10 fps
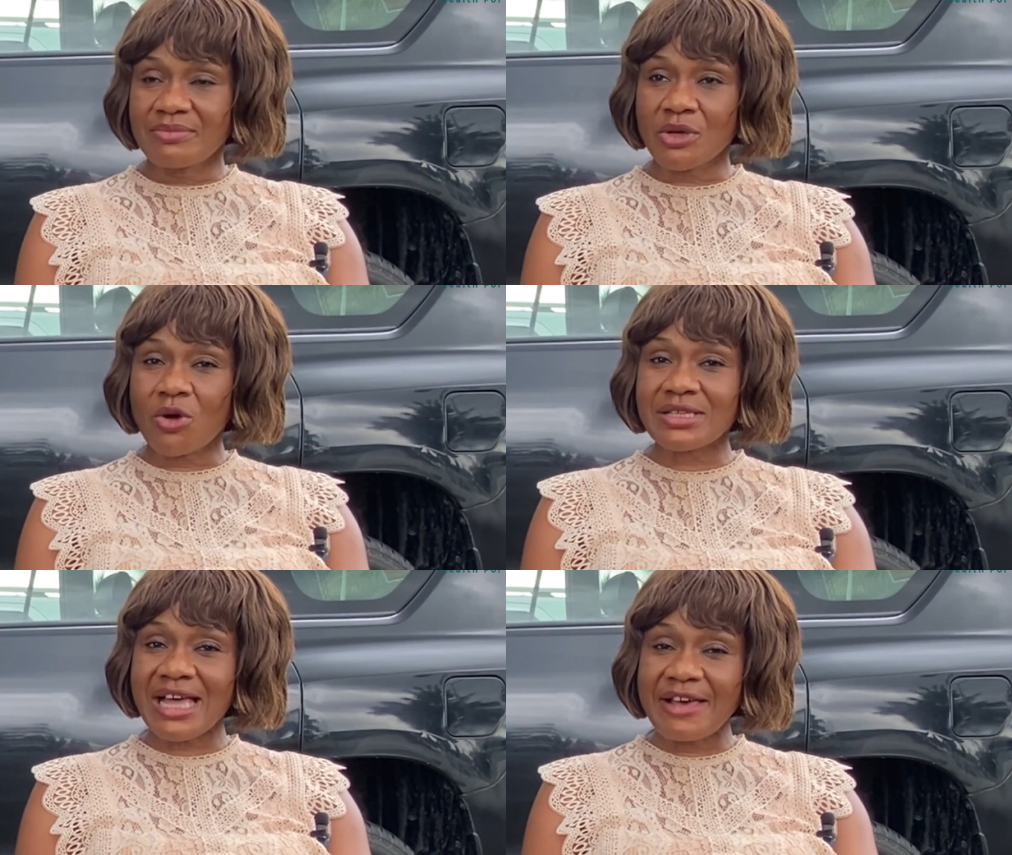
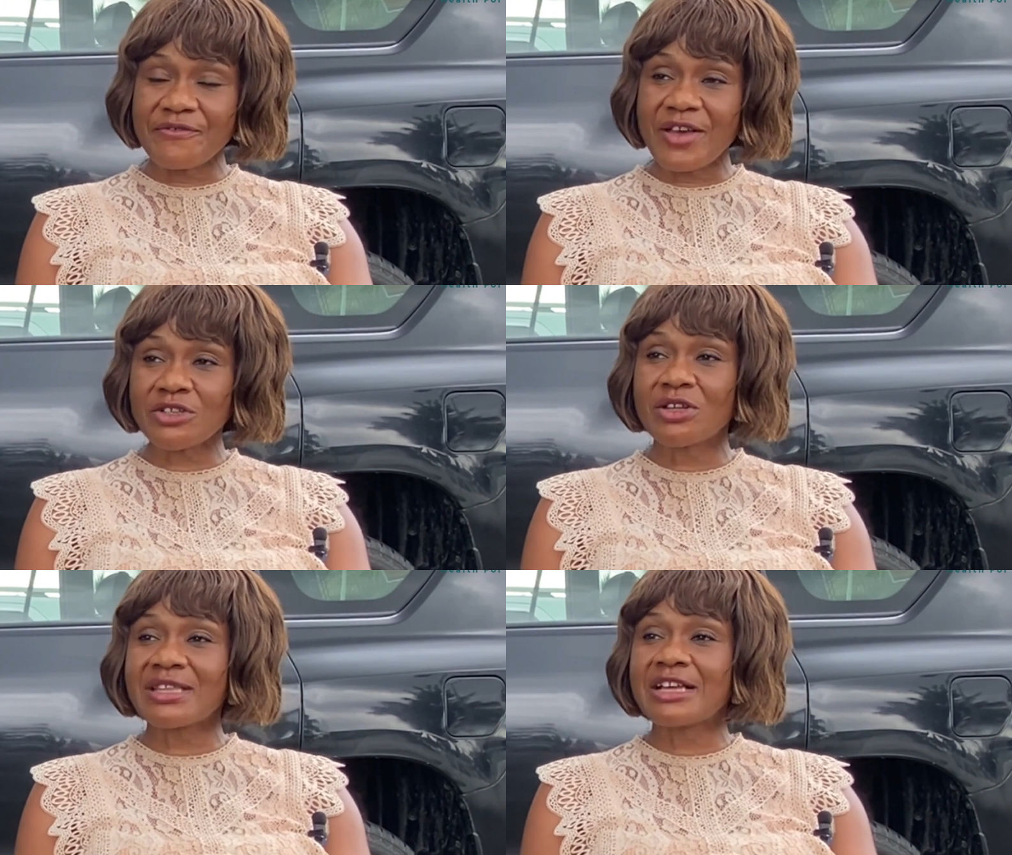Because that
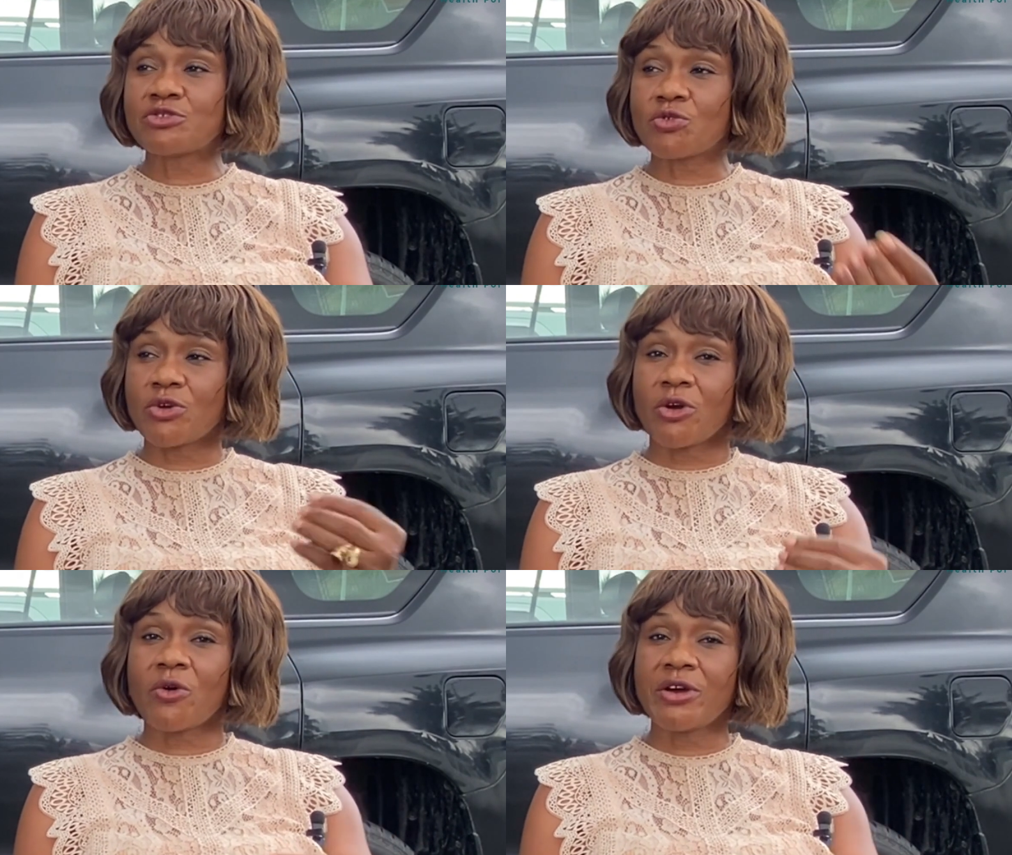infection tends
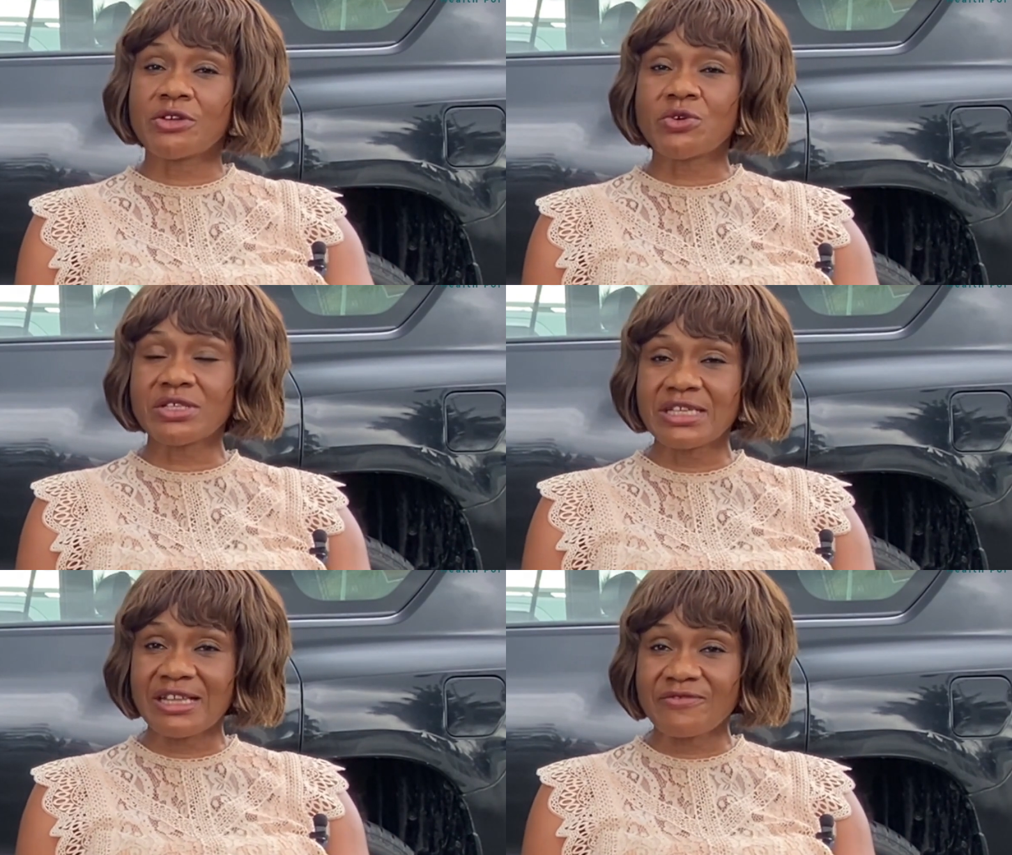to occur in
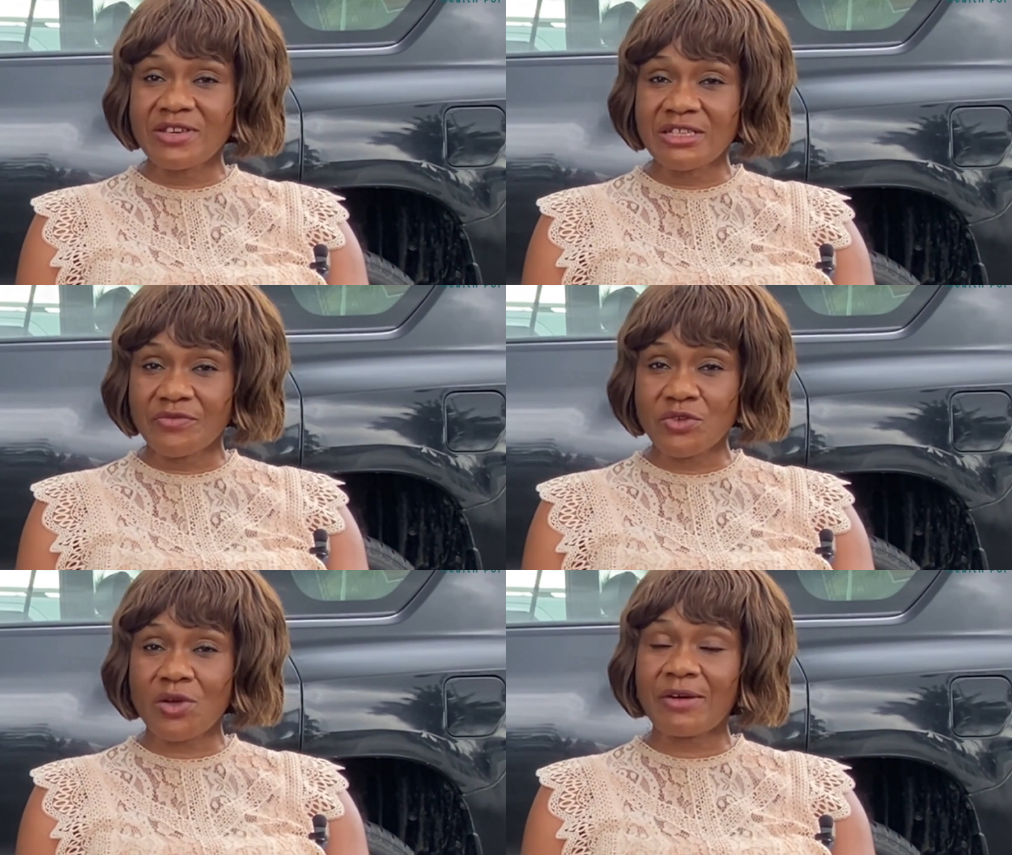those
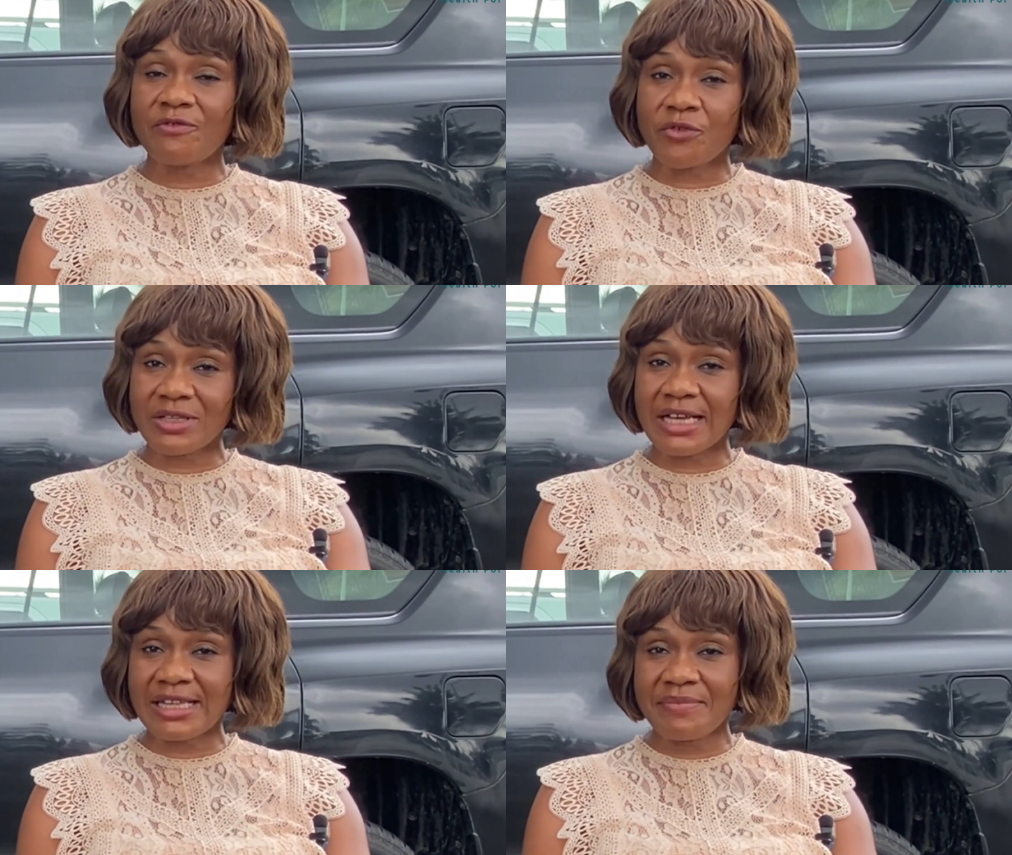individuals,
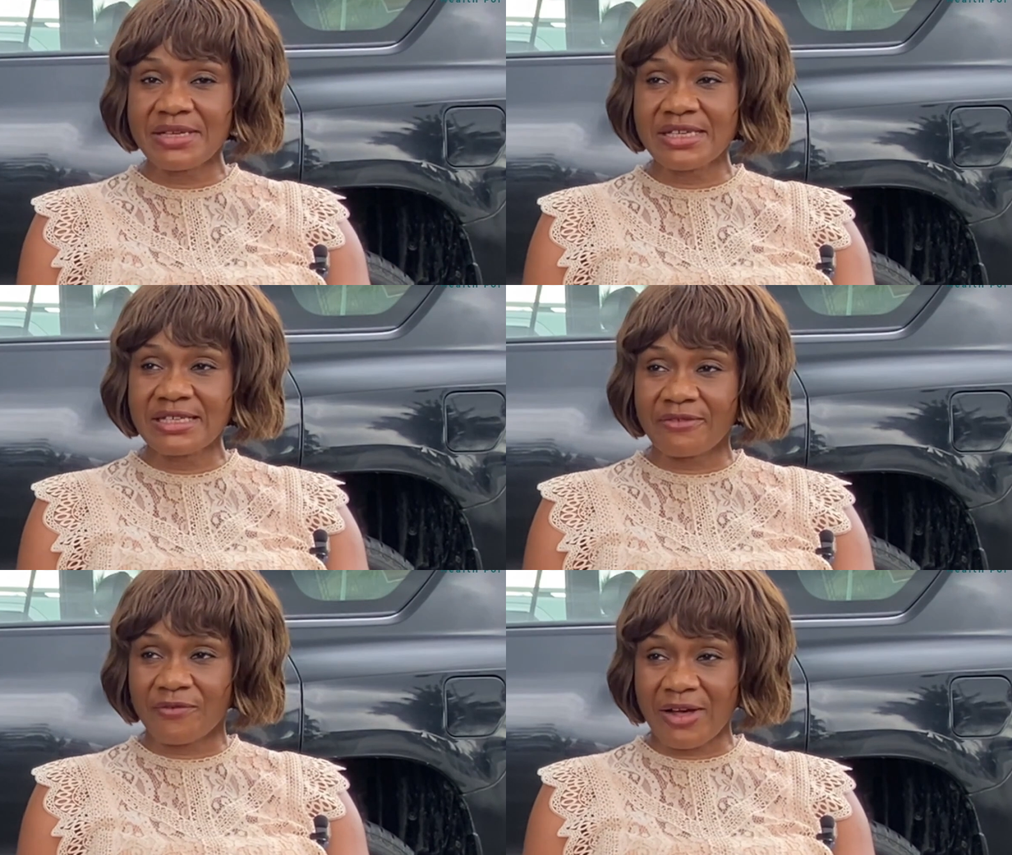further
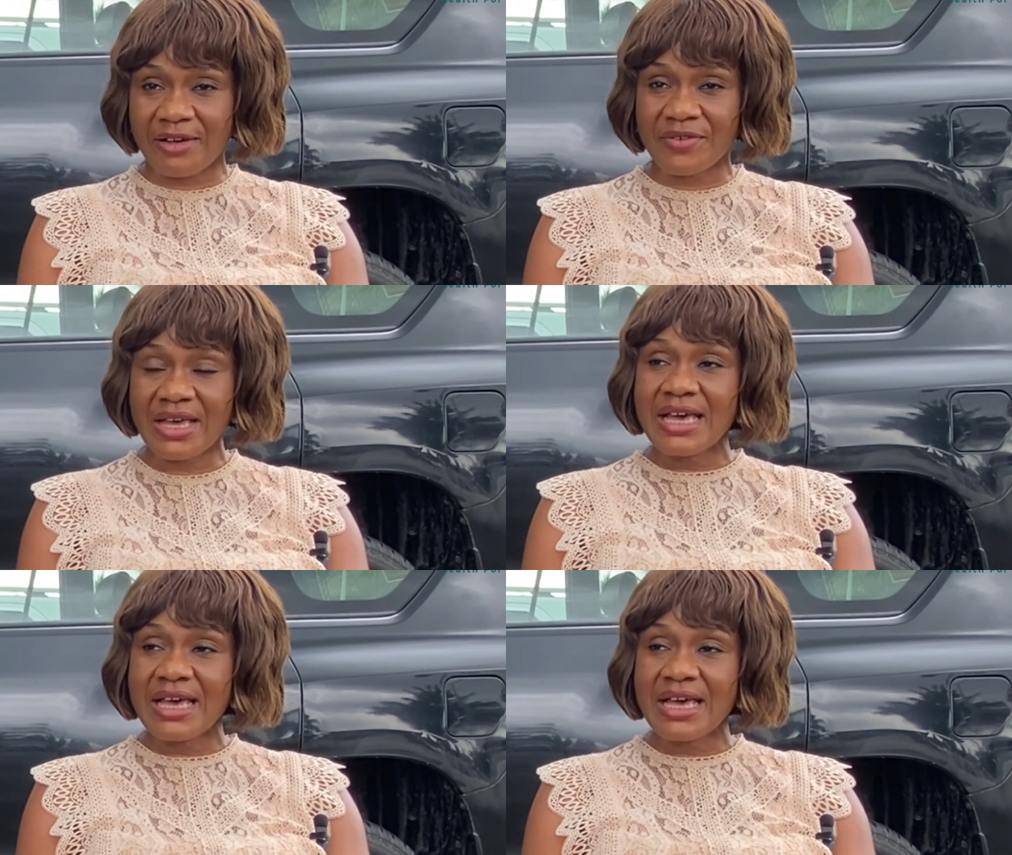damaging the valve.